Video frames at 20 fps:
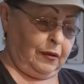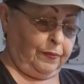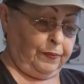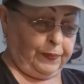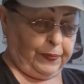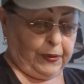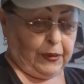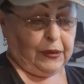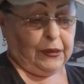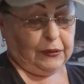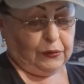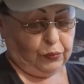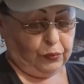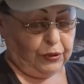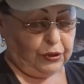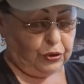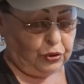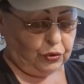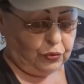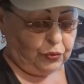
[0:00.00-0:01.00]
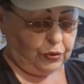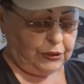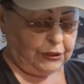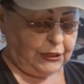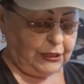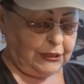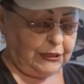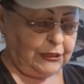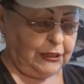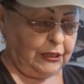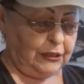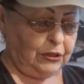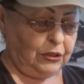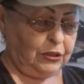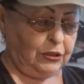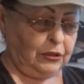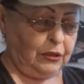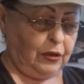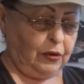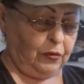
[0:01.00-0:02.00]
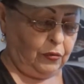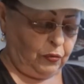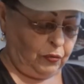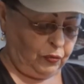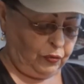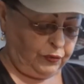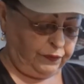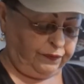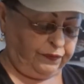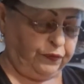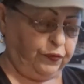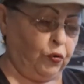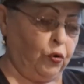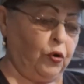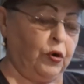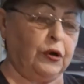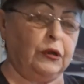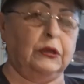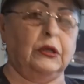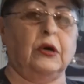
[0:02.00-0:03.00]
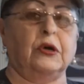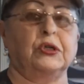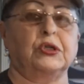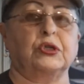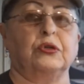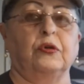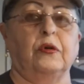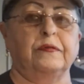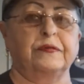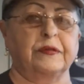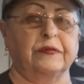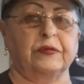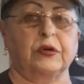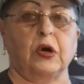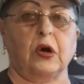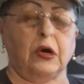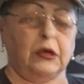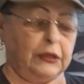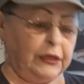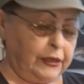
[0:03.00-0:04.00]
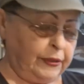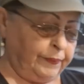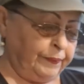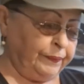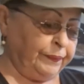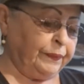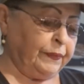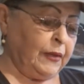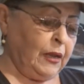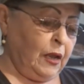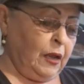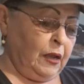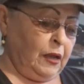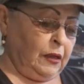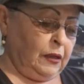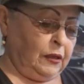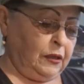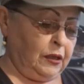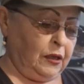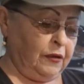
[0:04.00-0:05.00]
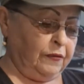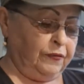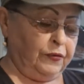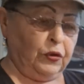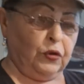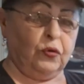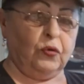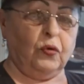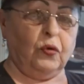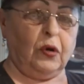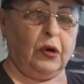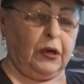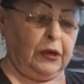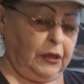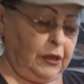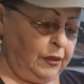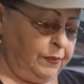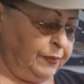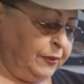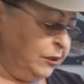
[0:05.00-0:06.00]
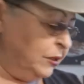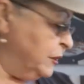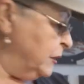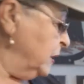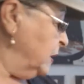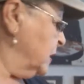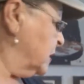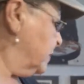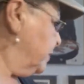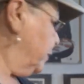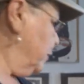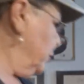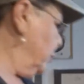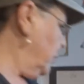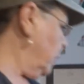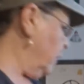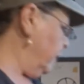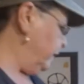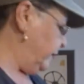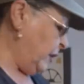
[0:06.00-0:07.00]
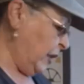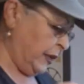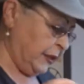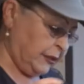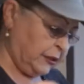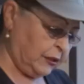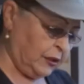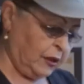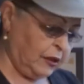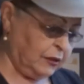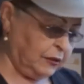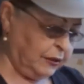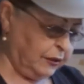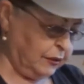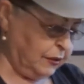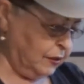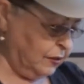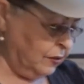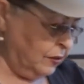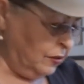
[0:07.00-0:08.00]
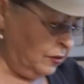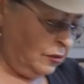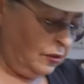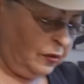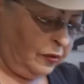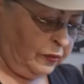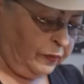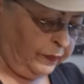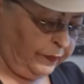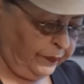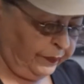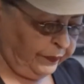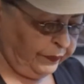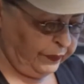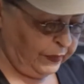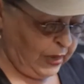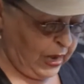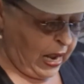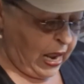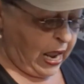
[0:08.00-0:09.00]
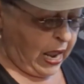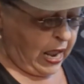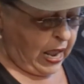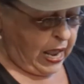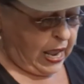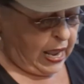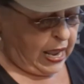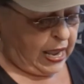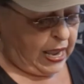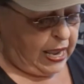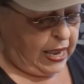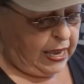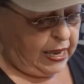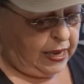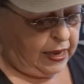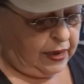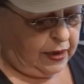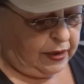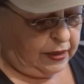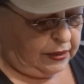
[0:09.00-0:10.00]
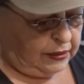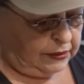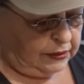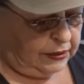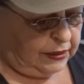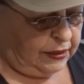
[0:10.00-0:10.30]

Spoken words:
But we do, as I said, so 4 large cloves of garlic give you a heaping teaspoon of diced garlic. Here you go. And